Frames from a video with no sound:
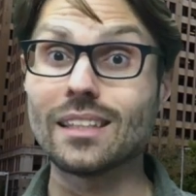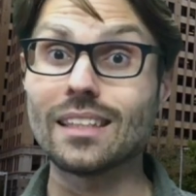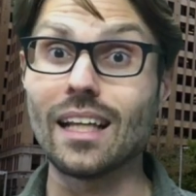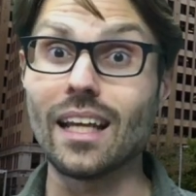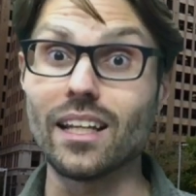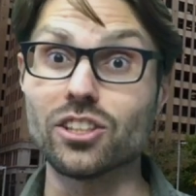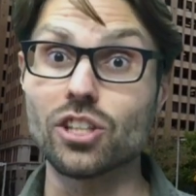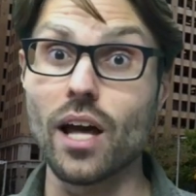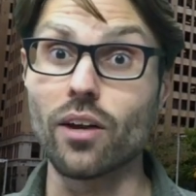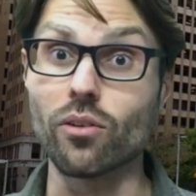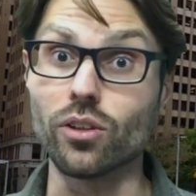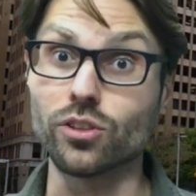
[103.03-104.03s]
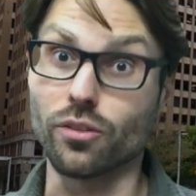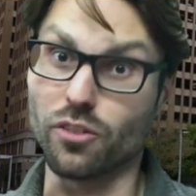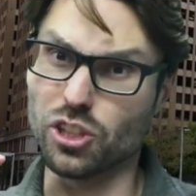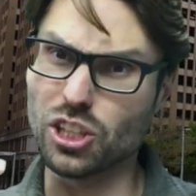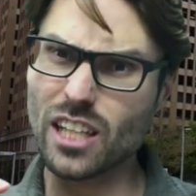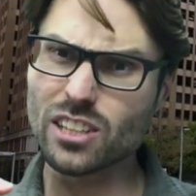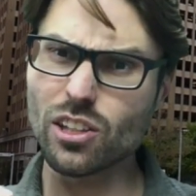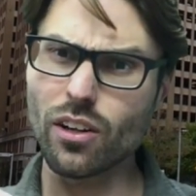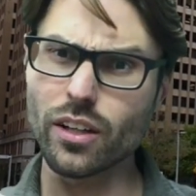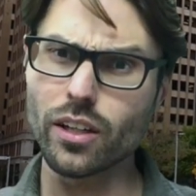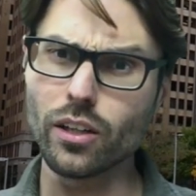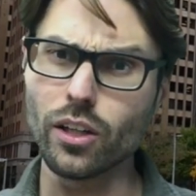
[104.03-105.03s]
City in general. So if you're just
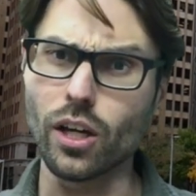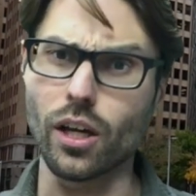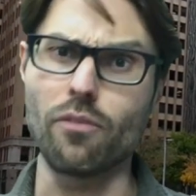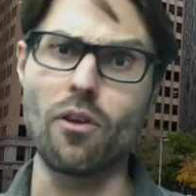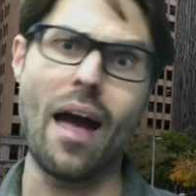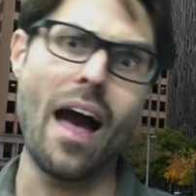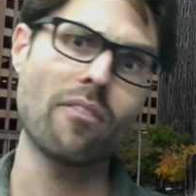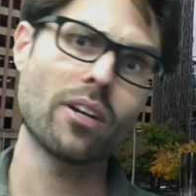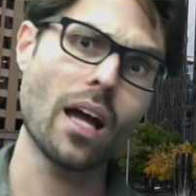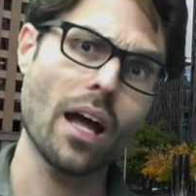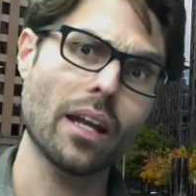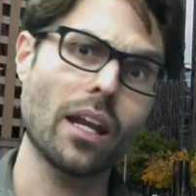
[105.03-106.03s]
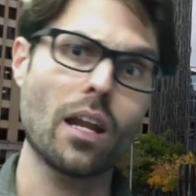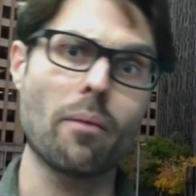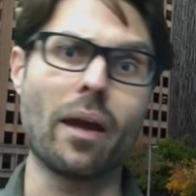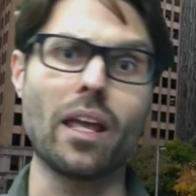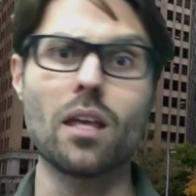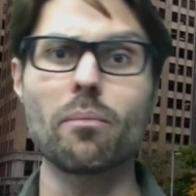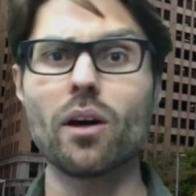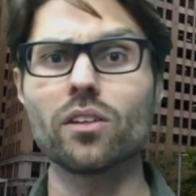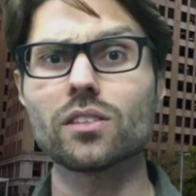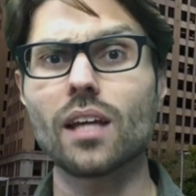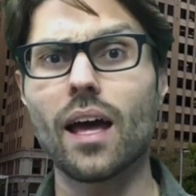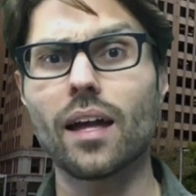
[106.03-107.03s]
starting to look, if you haven't gotten any of my
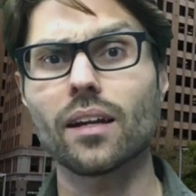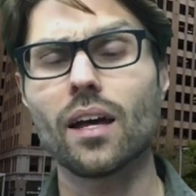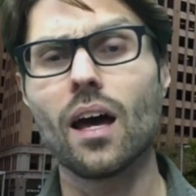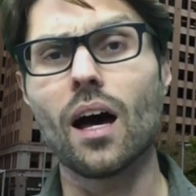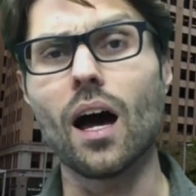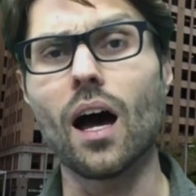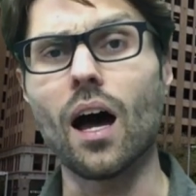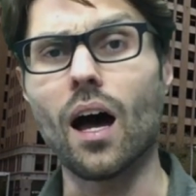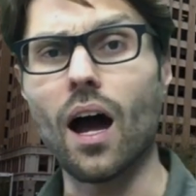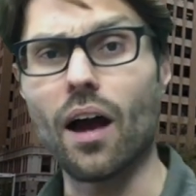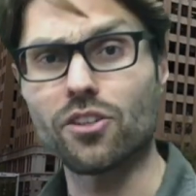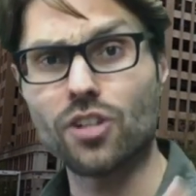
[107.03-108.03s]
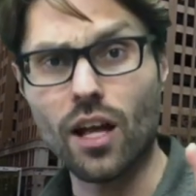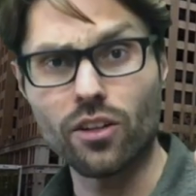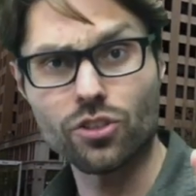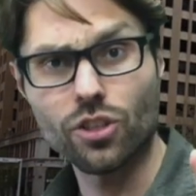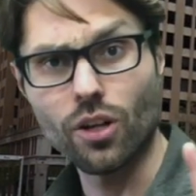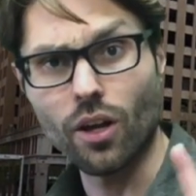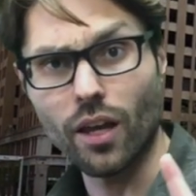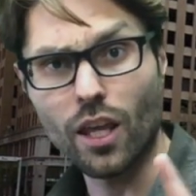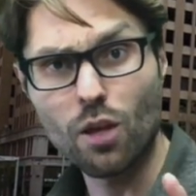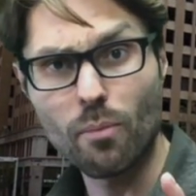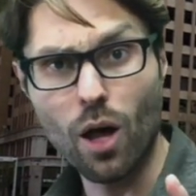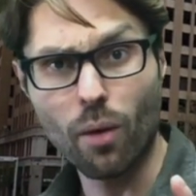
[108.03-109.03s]
emails yet, I challenge you to
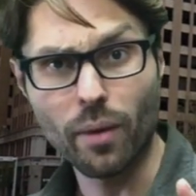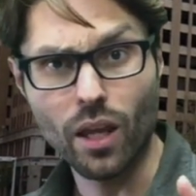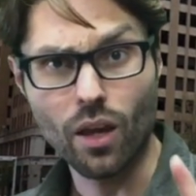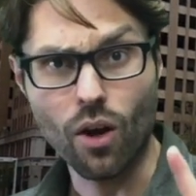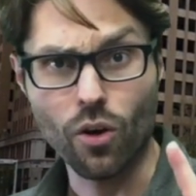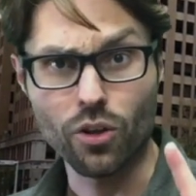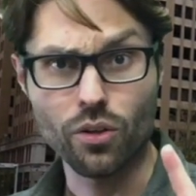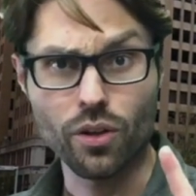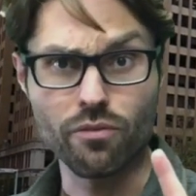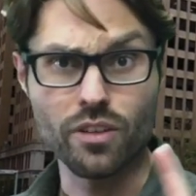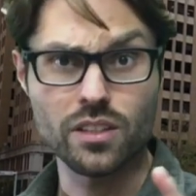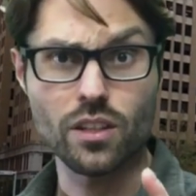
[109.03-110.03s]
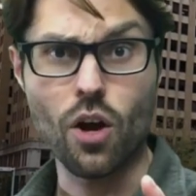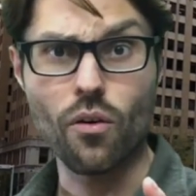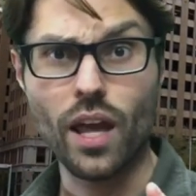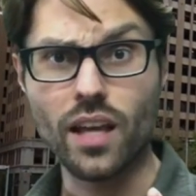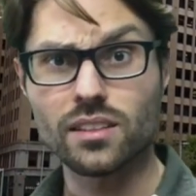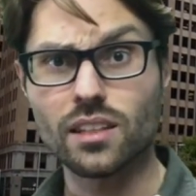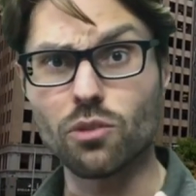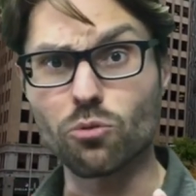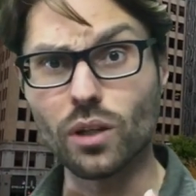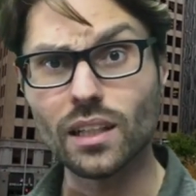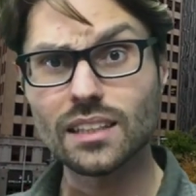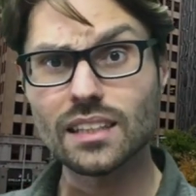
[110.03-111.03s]
email me, or you can visit
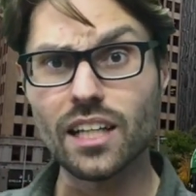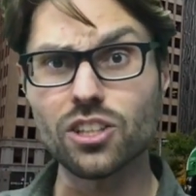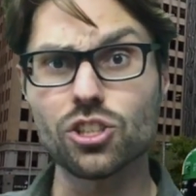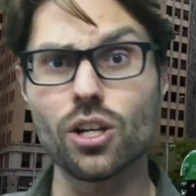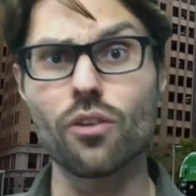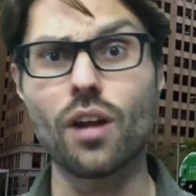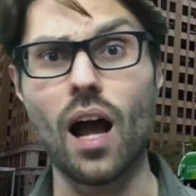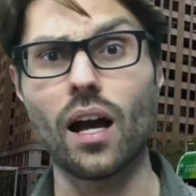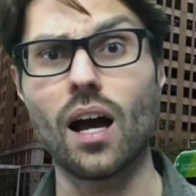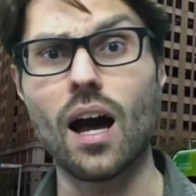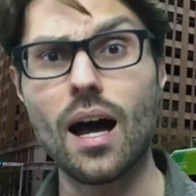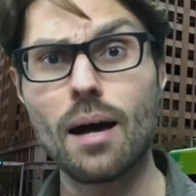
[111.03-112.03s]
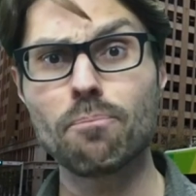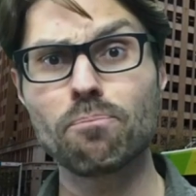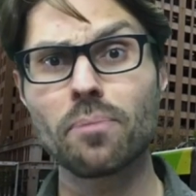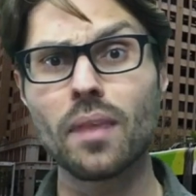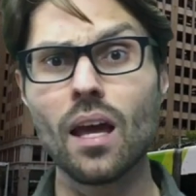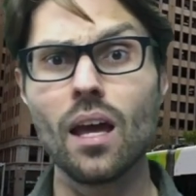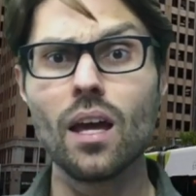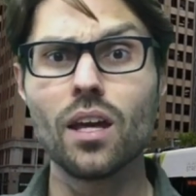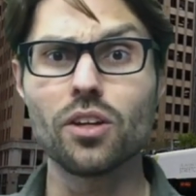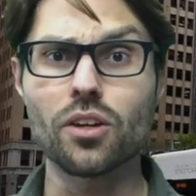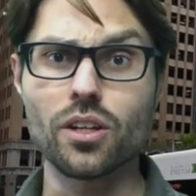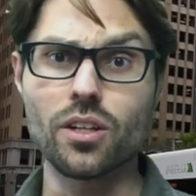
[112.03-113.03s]
okcrealestateshow.com.
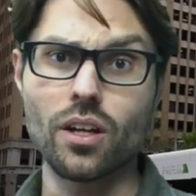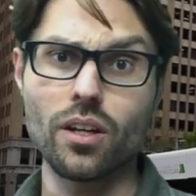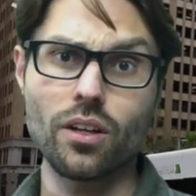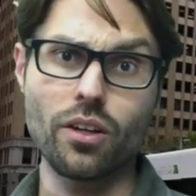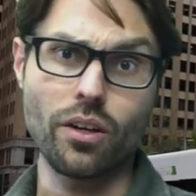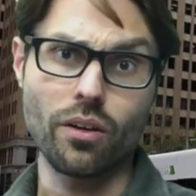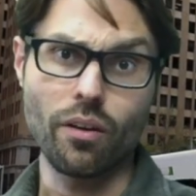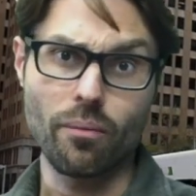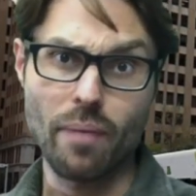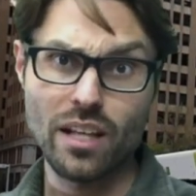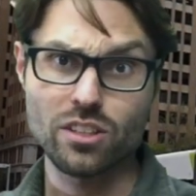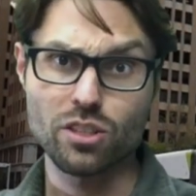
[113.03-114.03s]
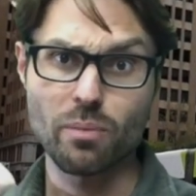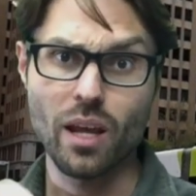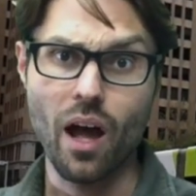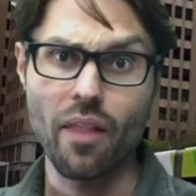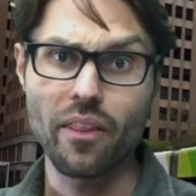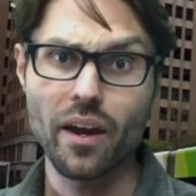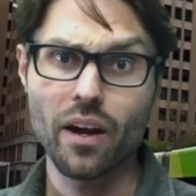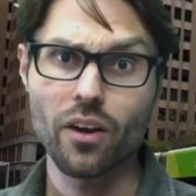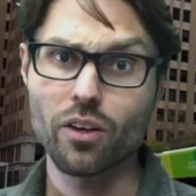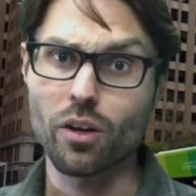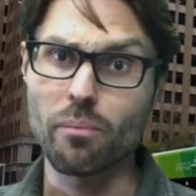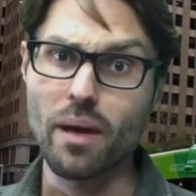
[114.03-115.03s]
You can message me on there.
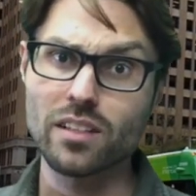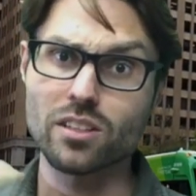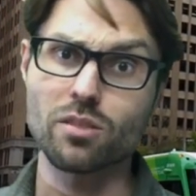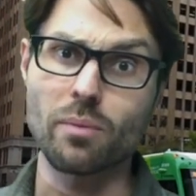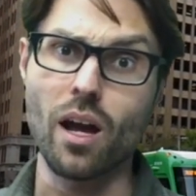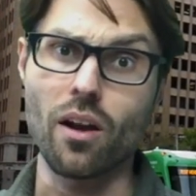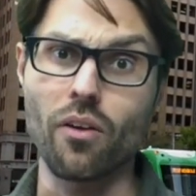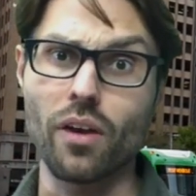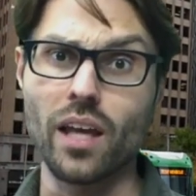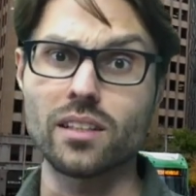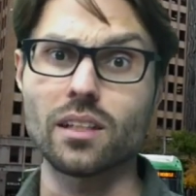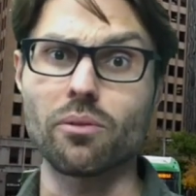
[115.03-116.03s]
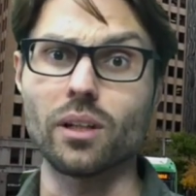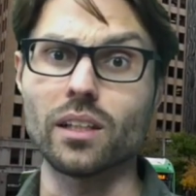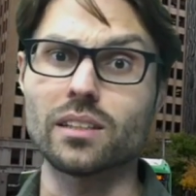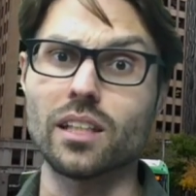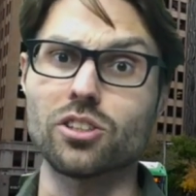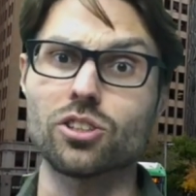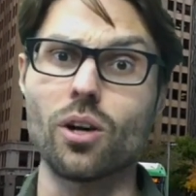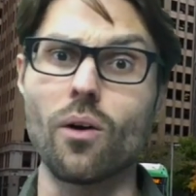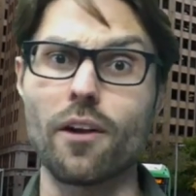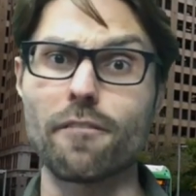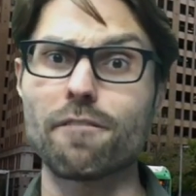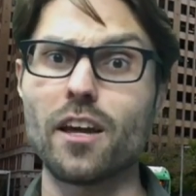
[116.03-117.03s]
You can message me on OKC Real Estate Show
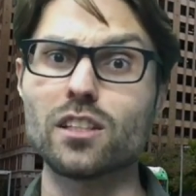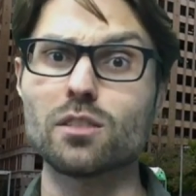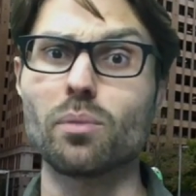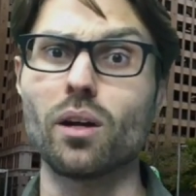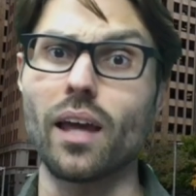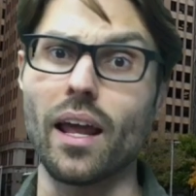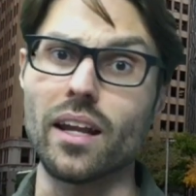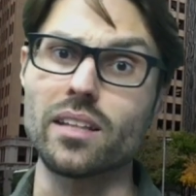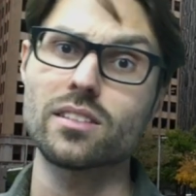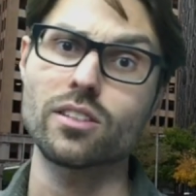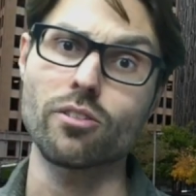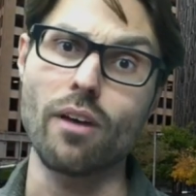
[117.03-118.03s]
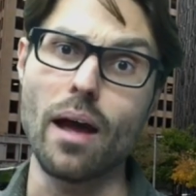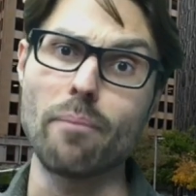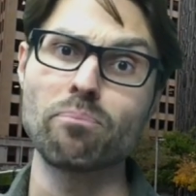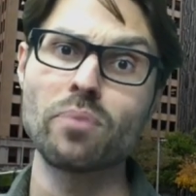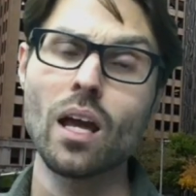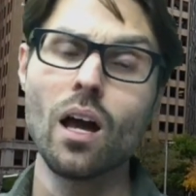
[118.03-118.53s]
on Facebook and Instagram.